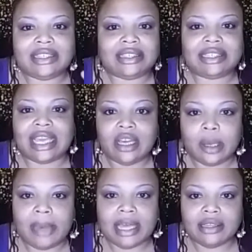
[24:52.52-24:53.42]
think
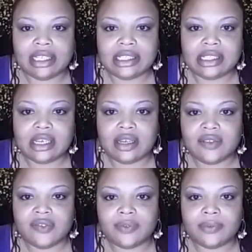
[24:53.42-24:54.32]
about this
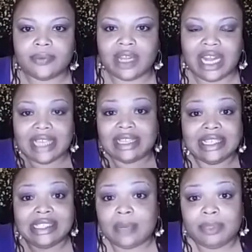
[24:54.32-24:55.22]
stuff, like
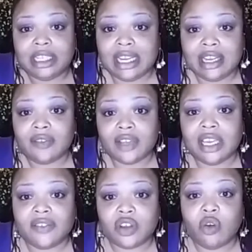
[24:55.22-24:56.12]
that's something that never
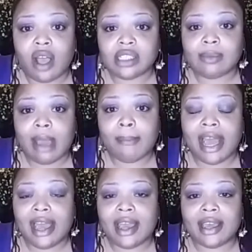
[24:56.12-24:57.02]
even crossed my
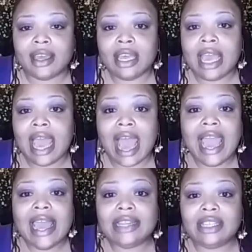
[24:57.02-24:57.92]
mind. I
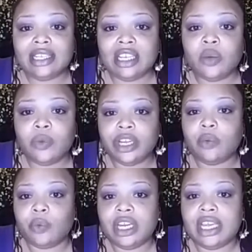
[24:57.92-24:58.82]
had to deal with it
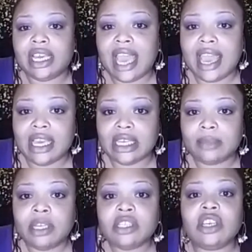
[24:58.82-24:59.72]
when it came.
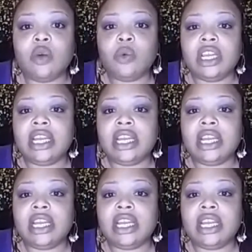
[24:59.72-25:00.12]
So when